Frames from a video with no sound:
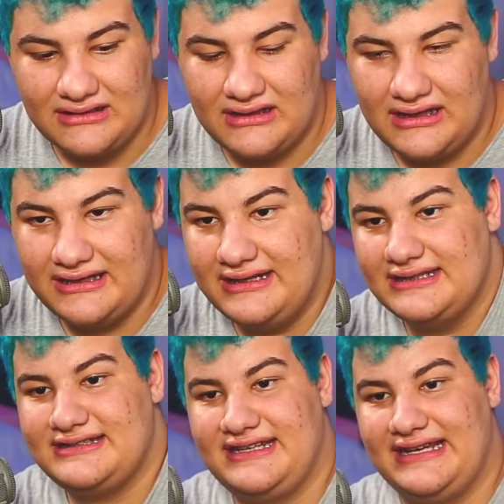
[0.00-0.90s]
And
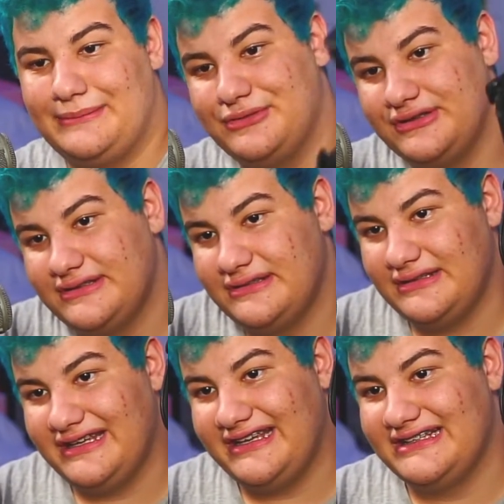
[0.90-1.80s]
this camera
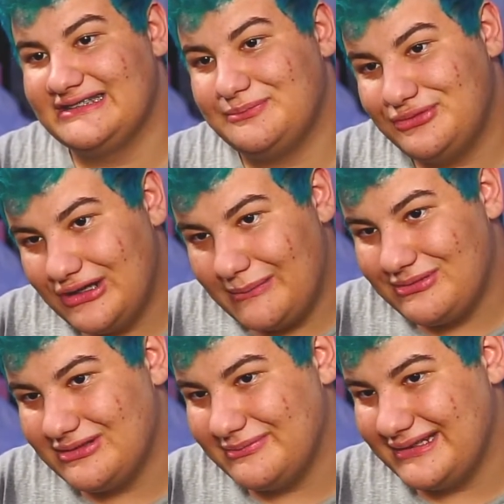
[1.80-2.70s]
is a prop
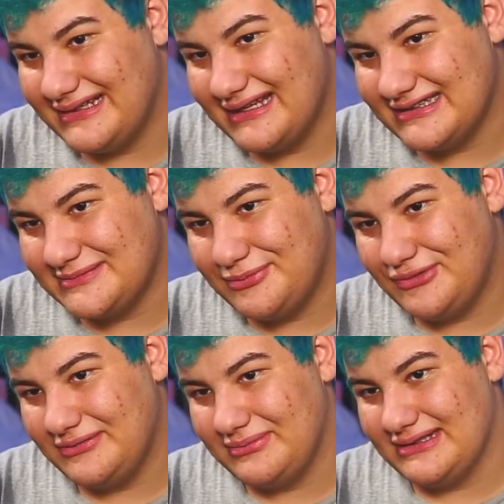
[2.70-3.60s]
to me at this
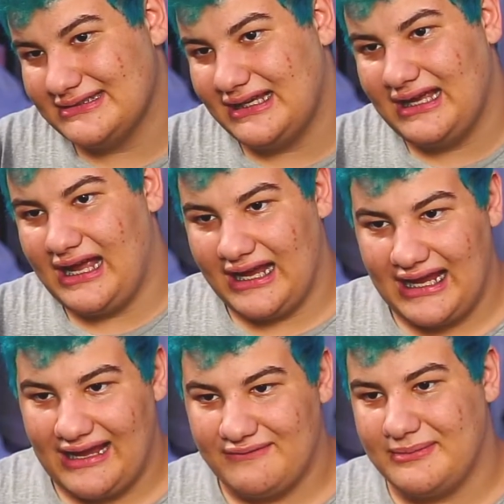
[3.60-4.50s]
point because I
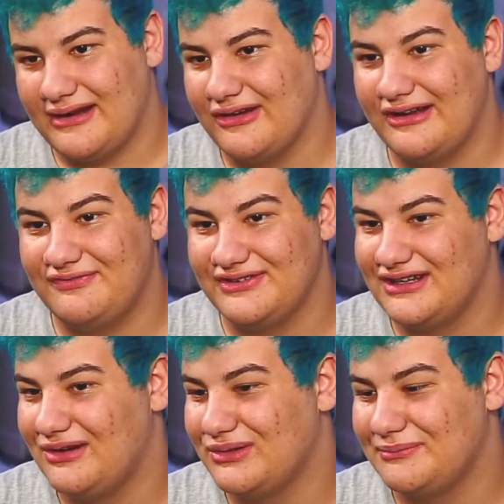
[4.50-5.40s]
have a battery. I
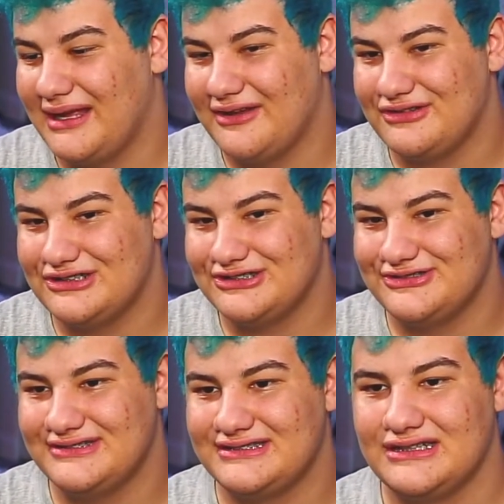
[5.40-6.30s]
forgot what a battery charger
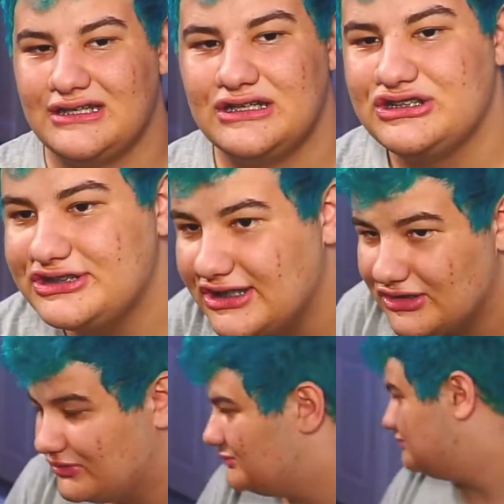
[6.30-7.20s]
is. So